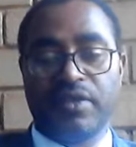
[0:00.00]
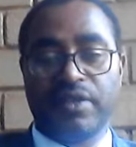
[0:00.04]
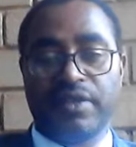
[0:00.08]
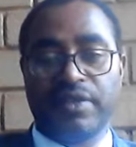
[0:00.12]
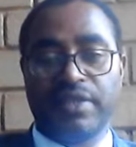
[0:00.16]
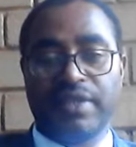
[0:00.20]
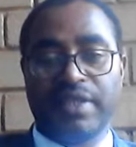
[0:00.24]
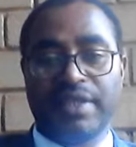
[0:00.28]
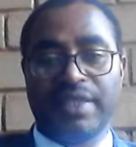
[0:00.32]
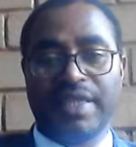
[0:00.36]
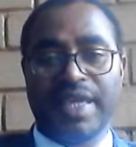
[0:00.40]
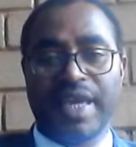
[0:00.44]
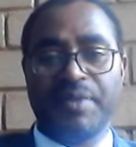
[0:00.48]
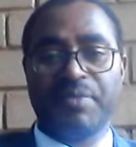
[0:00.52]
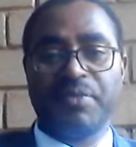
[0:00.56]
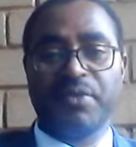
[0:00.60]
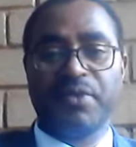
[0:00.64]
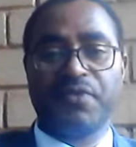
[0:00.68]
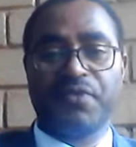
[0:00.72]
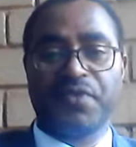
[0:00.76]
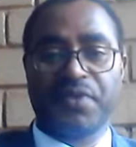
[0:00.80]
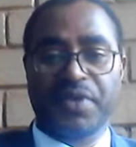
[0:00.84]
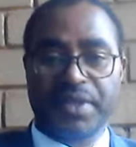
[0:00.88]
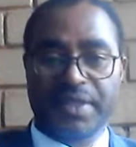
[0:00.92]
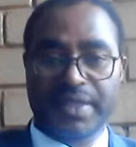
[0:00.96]
the types
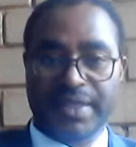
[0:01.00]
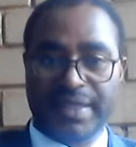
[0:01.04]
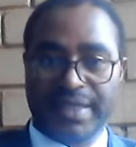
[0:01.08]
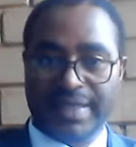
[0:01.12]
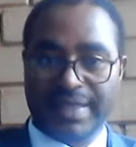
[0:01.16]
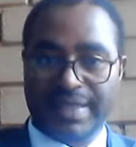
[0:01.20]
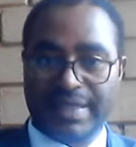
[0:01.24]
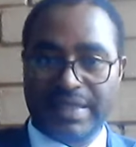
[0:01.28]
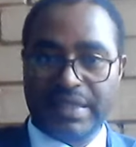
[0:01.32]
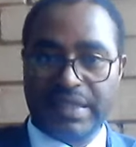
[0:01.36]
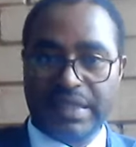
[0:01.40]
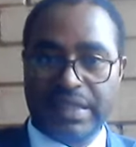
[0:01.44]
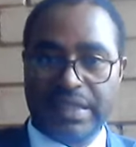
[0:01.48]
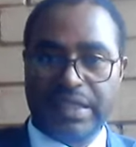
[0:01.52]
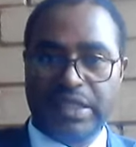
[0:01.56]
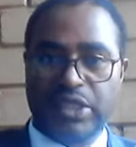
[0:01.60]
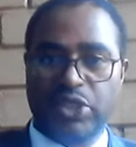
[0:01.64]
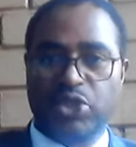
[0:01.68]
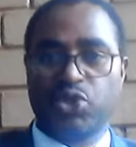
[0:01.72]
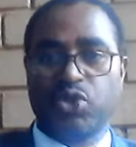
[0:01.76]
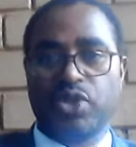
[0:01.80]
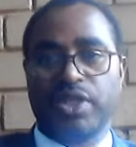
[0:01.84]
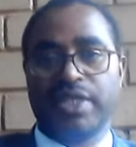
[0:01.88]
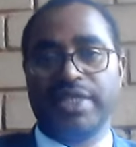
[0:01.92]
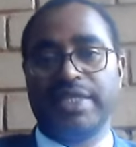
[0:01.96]
of risks
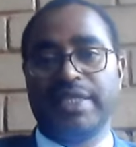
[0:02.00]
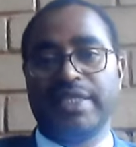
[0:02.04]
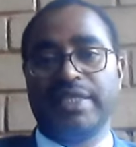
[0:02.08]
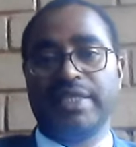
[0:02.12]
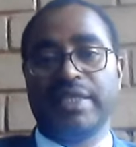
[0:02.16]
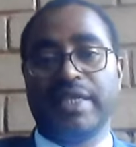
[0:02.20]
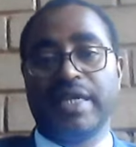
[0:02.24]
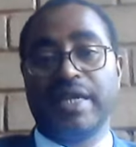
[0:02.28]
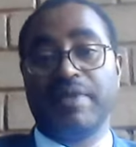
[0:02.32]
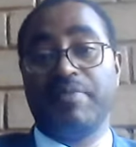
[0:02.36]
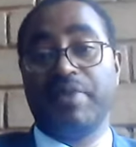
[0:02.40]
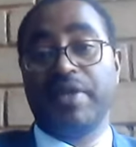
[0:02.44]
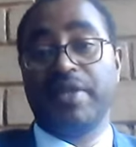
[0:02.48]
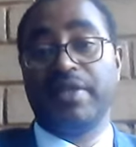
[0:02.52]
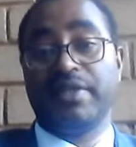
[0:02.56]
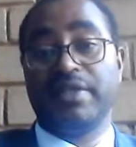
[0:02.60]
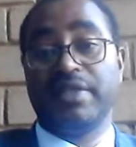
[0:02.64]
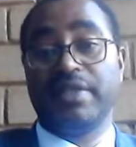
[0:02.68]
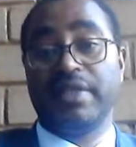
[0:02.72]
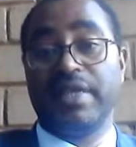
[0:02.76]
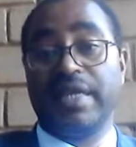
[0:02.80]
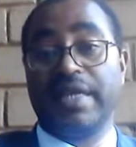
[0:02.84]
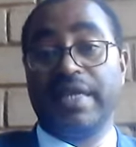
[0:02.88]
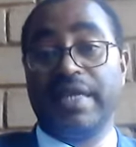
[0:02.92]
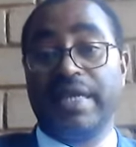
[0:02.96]
insurance
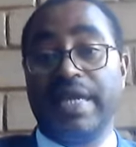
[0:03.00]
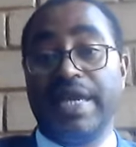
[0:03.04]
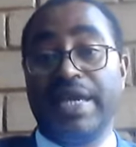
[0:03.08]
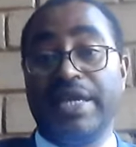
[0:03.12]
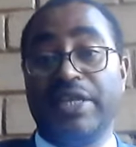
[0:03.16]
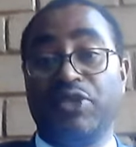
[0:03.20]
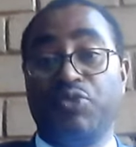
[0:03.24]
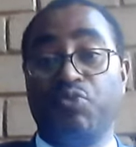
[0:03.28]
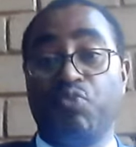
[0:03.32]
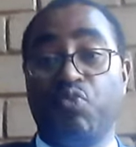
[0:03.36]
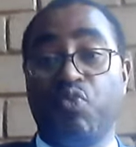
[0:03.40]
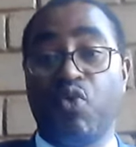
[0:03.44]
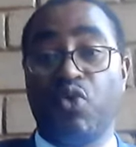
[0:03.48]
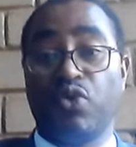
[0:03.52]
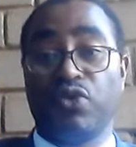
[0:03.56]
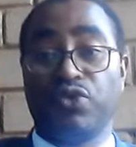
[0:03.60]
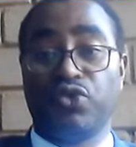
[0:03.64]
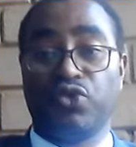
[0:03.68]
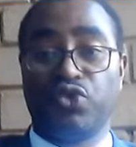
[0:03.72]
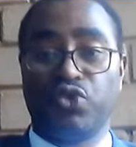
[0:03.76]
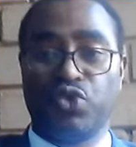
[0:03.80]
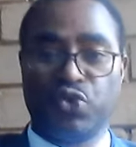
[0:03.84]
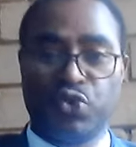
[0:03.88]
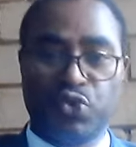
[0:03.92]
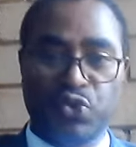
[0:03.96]
companies are
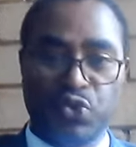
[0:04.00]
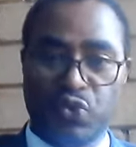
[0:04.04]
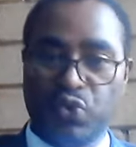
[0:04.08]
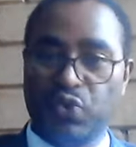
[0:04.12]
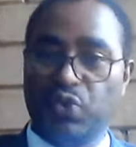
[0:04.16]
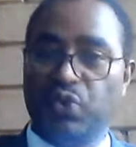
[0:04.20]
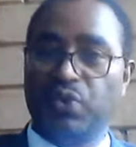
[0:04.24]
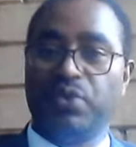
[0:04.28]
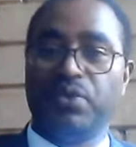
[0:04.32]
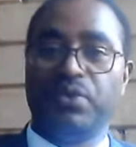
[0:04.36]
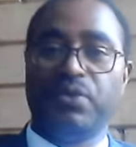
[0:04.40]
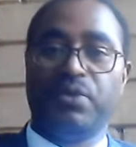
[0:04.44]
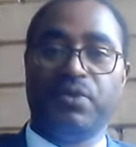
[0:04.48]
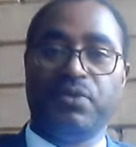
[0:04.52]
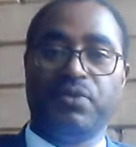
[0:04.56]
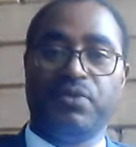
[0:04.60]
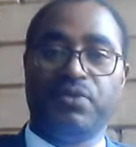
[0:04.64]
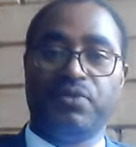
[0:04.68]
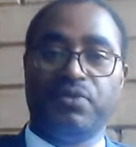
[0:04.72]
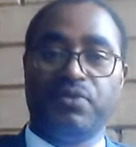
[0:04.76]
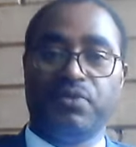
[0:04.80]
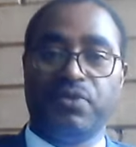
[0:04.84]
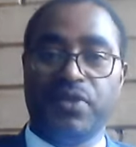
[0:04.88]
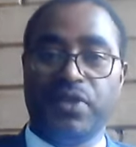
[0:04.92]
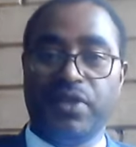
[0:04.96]
exposed to
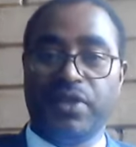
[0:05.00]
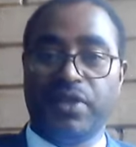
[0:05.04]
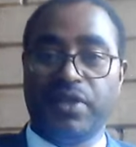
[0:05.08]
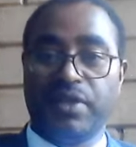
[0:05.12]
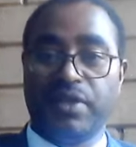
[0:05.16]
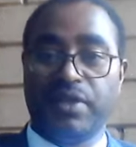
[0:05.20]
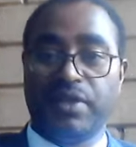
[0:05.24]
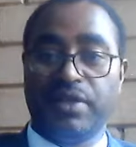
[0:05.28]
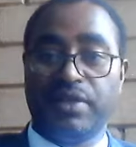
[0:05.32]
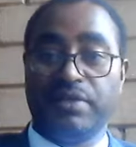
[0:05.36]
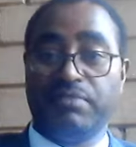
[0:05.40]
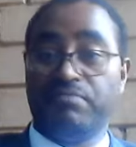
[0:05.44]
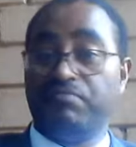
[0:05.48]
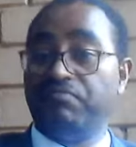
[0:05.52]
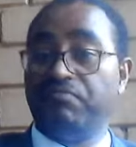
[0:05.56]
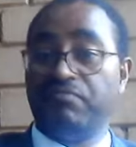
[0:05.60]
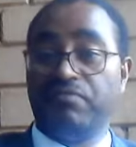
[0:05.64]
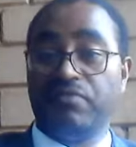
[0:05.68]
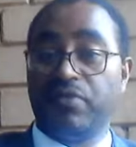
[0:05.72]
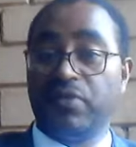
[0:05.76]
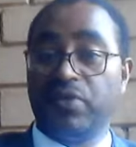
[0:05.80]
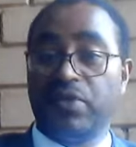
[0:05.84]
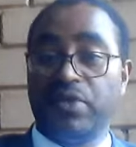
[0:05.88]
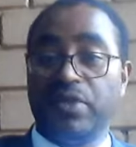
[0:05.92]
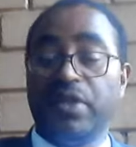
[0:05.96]
uh,
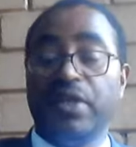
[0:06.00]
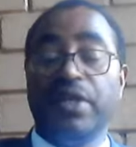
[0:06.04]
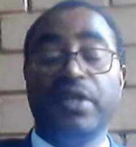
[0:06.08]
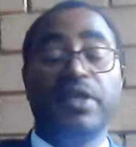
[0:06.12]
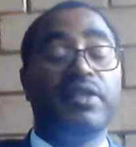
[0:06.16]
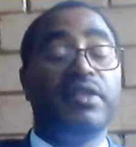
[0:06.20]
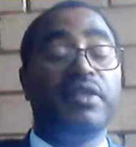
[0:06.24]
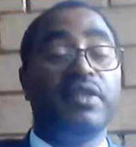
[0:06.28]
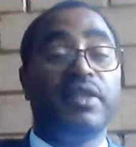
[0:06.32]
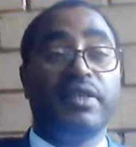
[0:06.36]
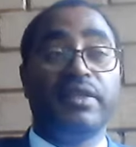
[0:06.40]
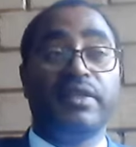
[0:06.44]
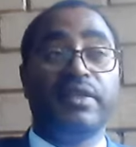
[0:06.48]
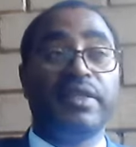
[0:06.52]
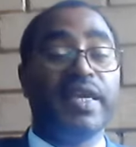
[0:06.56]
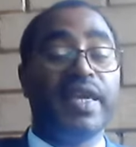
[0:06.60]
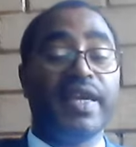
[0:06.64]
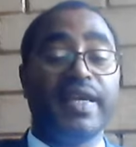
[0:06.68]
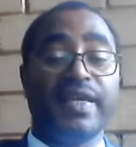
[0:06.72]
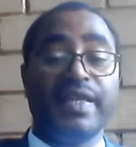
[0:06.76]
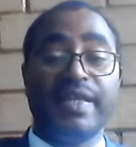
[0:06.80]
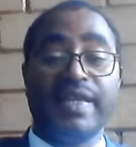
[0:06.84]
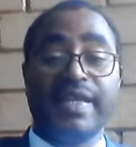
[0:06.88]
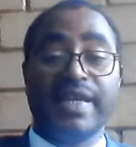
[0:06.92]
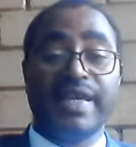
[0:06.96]
the
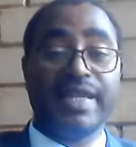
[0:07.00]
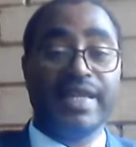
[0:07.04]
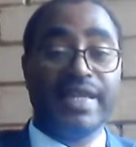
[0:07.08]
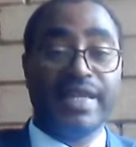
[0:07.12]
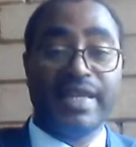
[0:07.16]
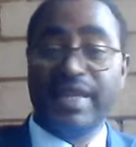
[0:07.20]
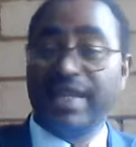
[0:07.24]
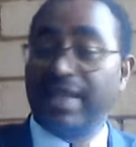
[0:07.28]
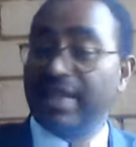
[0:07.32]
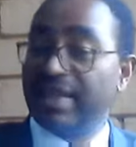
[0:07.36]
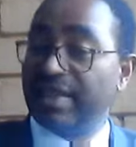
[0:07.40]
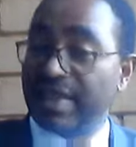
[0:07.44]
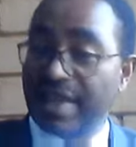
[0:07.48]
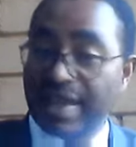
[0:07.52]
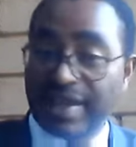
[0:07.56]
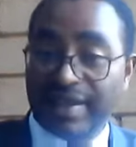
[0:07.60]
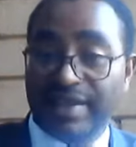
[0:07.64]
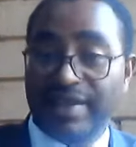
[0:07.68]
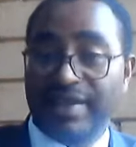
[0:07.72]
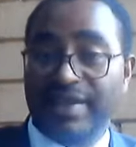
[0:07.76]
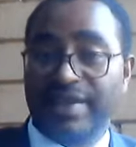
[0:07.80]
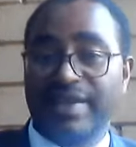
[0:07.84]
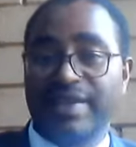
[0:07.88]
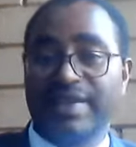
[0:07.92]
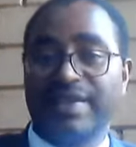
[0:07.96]
technical and
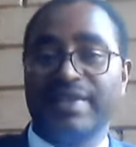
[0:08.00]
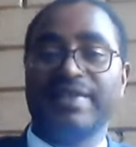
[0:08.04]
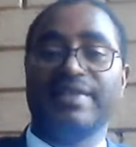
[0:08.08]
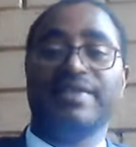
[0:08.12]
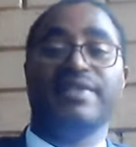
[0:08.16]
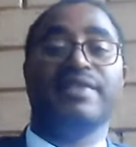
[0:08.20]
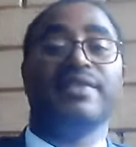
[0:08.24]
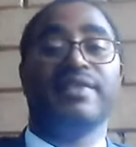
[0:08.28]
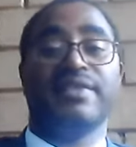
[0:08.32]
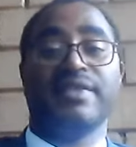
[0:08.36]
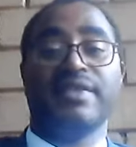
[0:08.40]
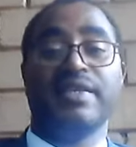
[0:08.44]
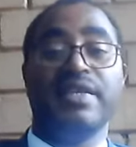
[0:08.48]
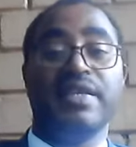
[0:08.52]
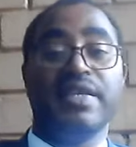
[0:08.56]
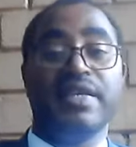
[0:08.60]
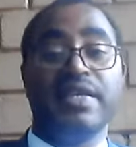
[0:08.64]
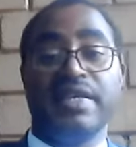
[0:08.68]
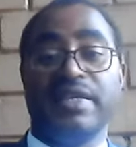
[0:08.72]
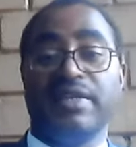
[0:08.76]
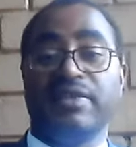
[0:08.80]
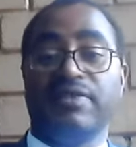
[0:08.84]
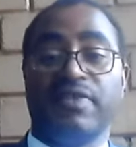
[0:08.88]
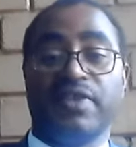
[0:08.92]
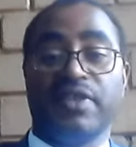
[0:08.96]
non-technical risks
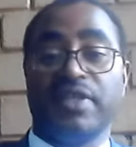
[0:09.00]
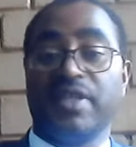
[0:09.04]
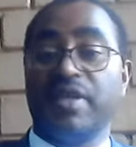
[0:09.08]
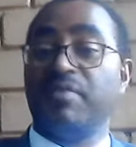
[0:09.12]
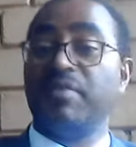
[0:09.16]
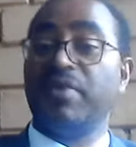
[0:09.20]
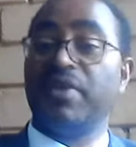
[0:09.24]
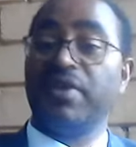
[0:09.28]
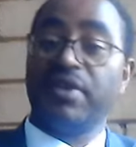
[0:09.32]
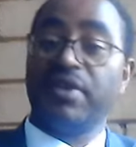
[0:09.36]
for example